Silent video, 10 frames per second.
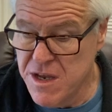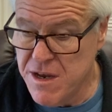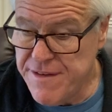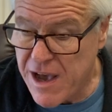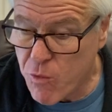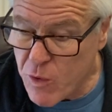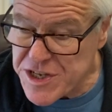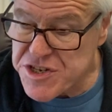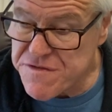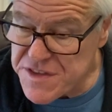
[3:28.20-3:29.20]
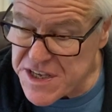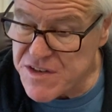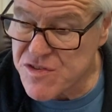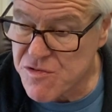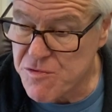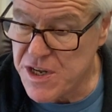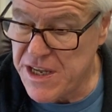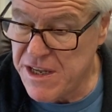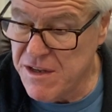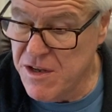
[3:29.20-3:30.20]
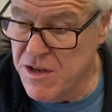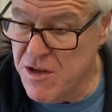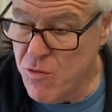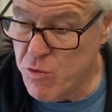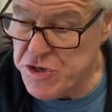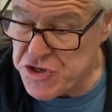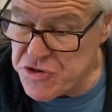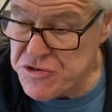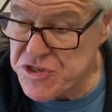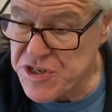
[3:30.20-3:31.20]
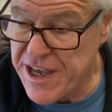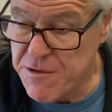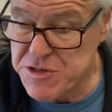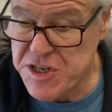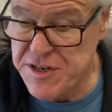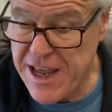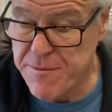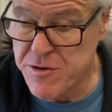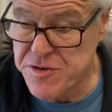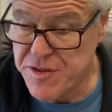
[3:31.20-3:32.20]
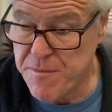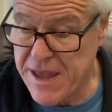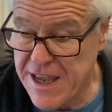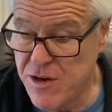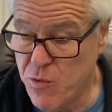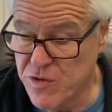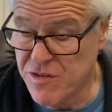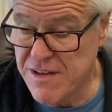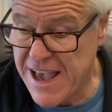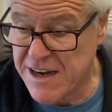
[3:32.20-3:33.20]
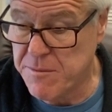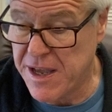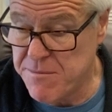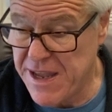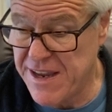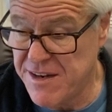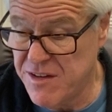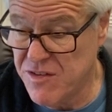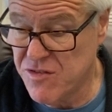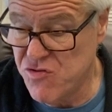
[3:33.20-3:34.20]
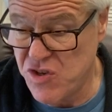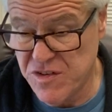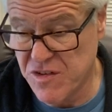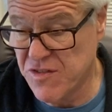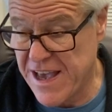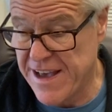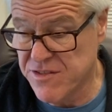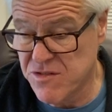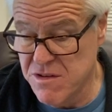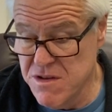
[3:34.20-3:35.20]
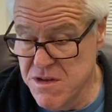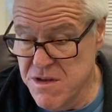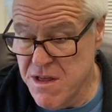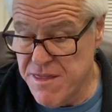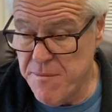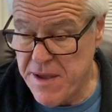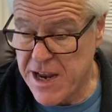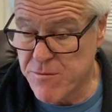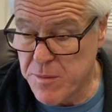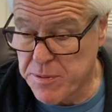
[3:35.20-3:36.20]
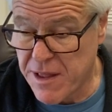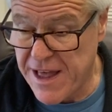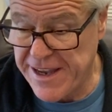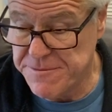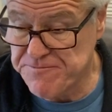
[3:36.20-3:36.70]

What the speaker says: Now, which of these 3 would you say was a neighbor to the man who was attacked by bandits? Jesus asked. The man replied,